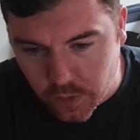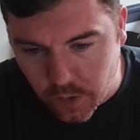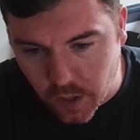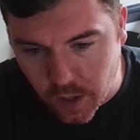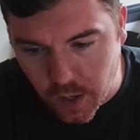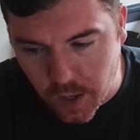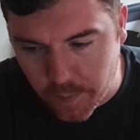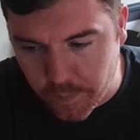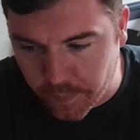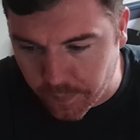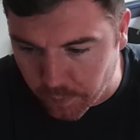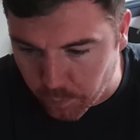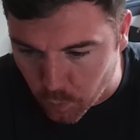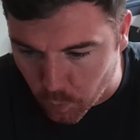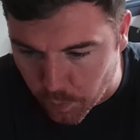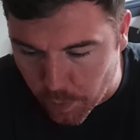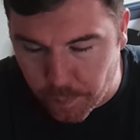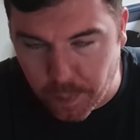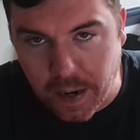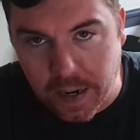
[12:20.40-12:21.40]
We'll
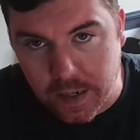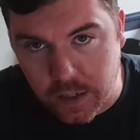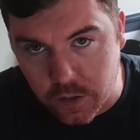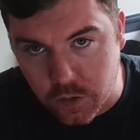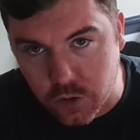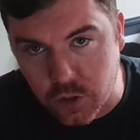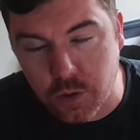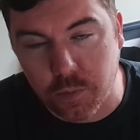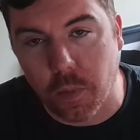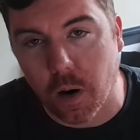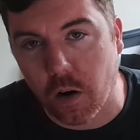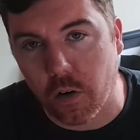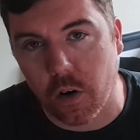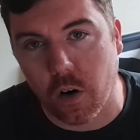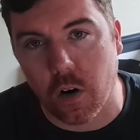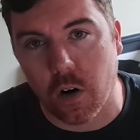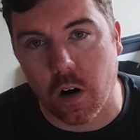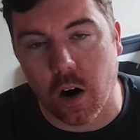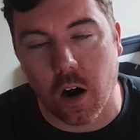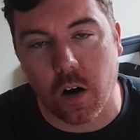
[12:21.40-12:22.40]
be back
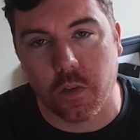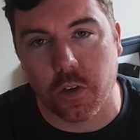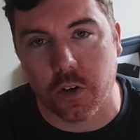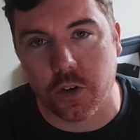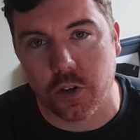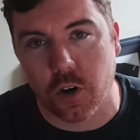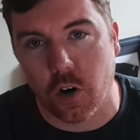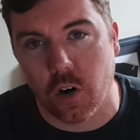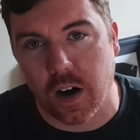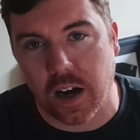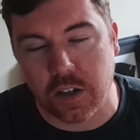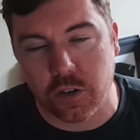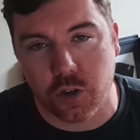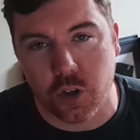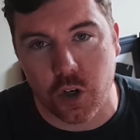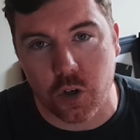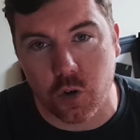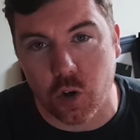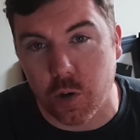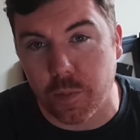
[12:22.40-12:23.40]
tomorrow on the show as
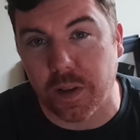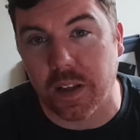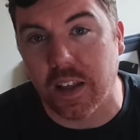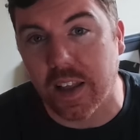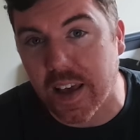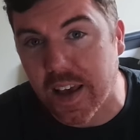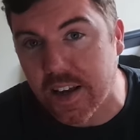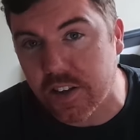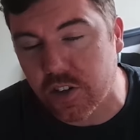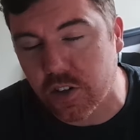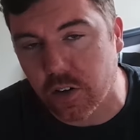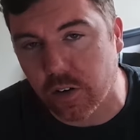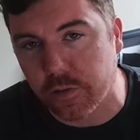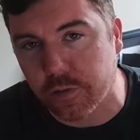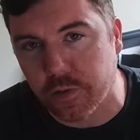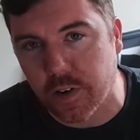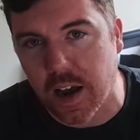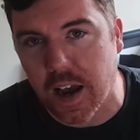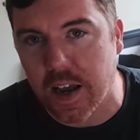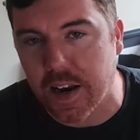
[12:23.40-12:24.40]
usual. It'll be later on
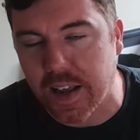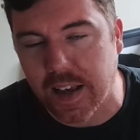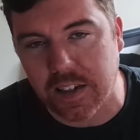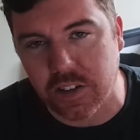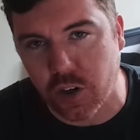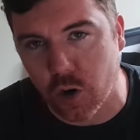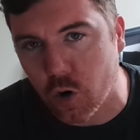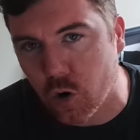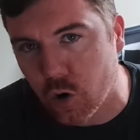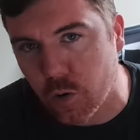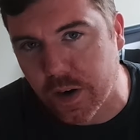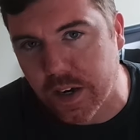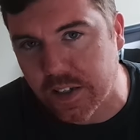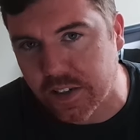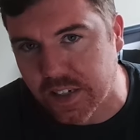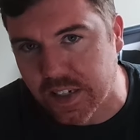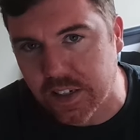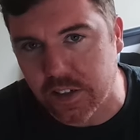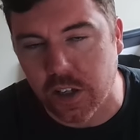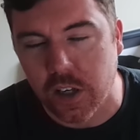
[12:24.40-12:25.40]
Friday, as it always
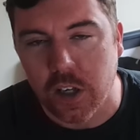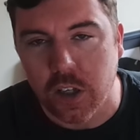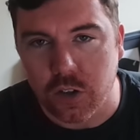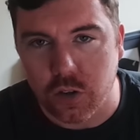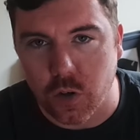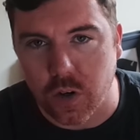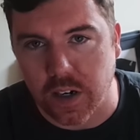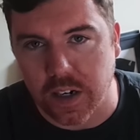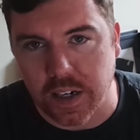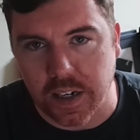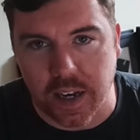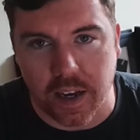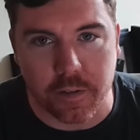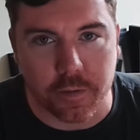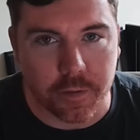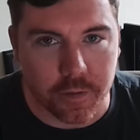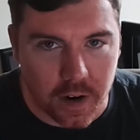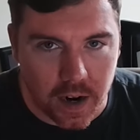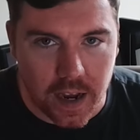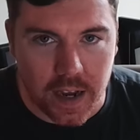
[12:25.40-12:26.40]
is, so I can get
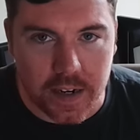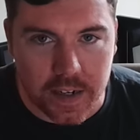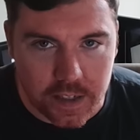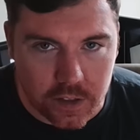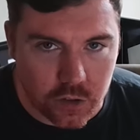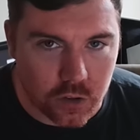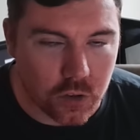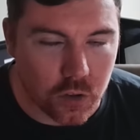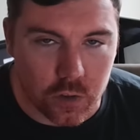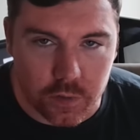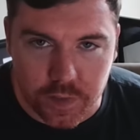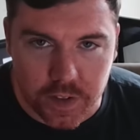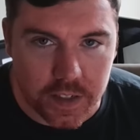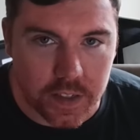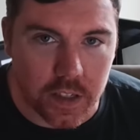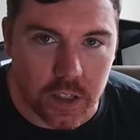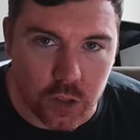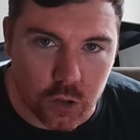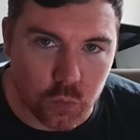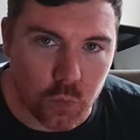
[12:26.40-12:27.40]
Friday's stuff in
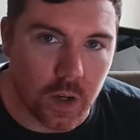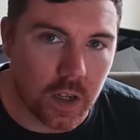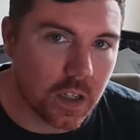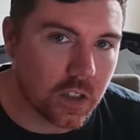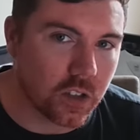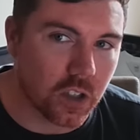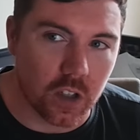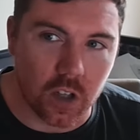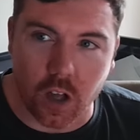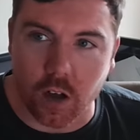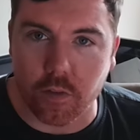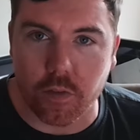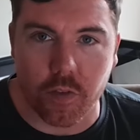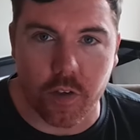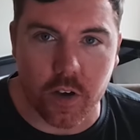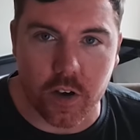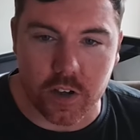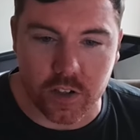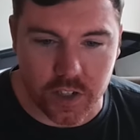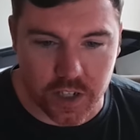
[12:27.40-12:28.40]
as well as a lot of
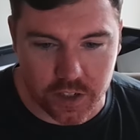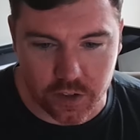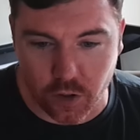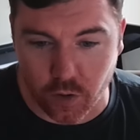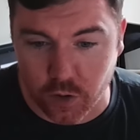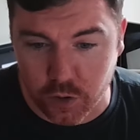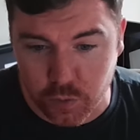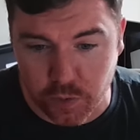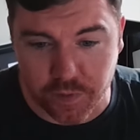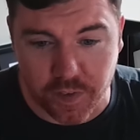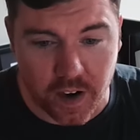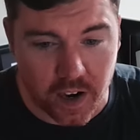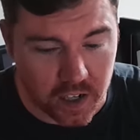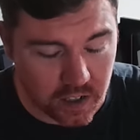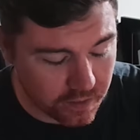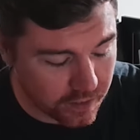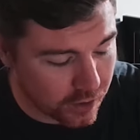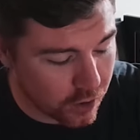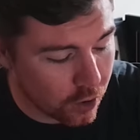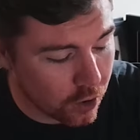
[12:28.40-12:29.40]
Thursdays. Although, to be fair,
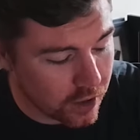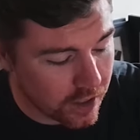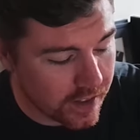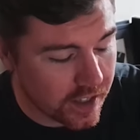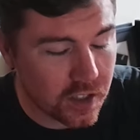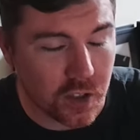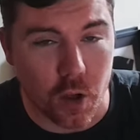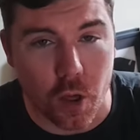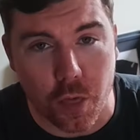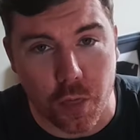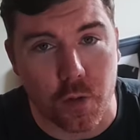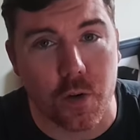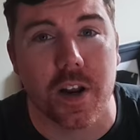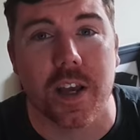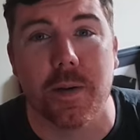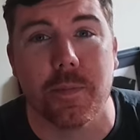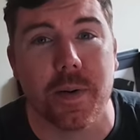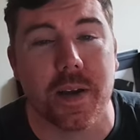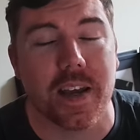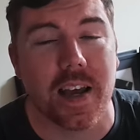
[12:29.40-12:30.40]
I'm recording this at
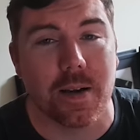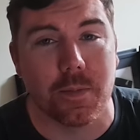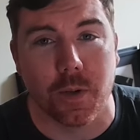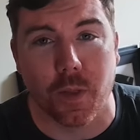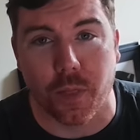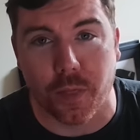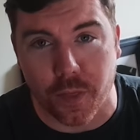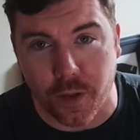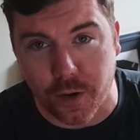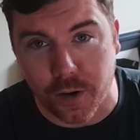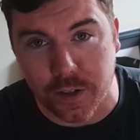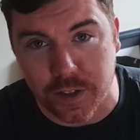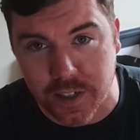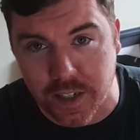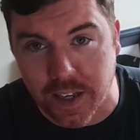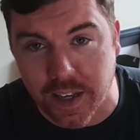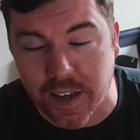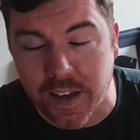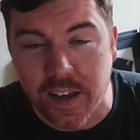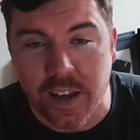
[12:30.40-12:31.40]
3 p.m. on
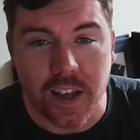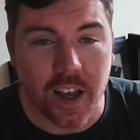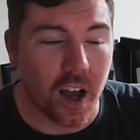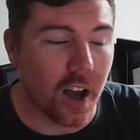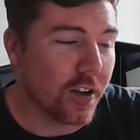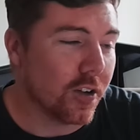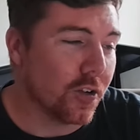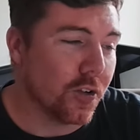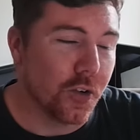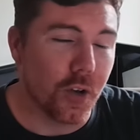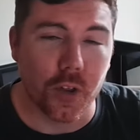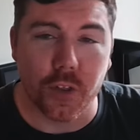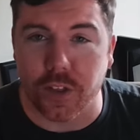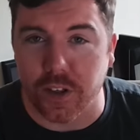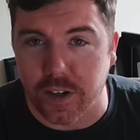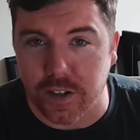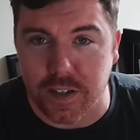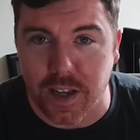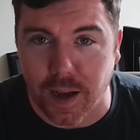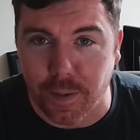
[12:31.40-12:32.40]
Thursday and
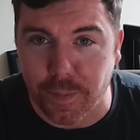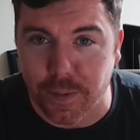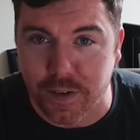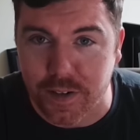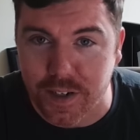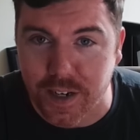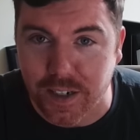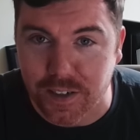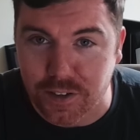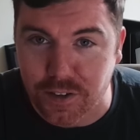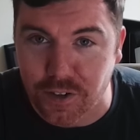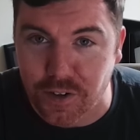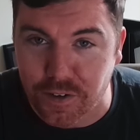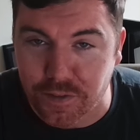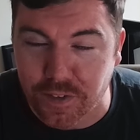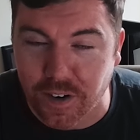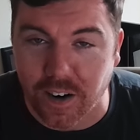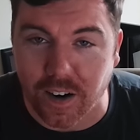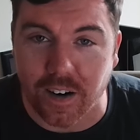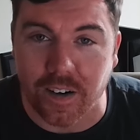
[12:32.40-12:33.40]
nothing has happened yet so
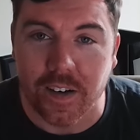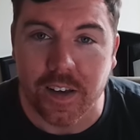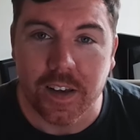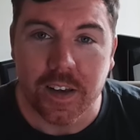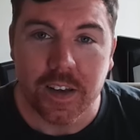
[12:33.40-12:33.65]
far.